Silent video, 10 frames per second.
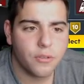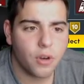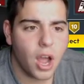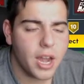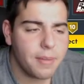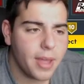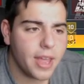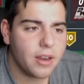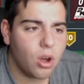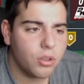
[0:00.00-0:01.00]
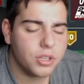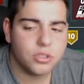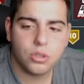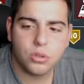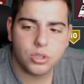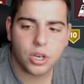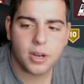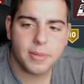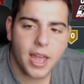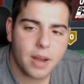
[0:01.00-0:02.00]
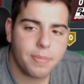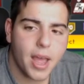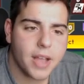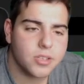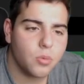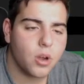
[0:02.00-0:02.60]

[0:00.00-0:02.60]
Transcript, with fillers: Friday, man, all these dudes, they're going to be out of packs and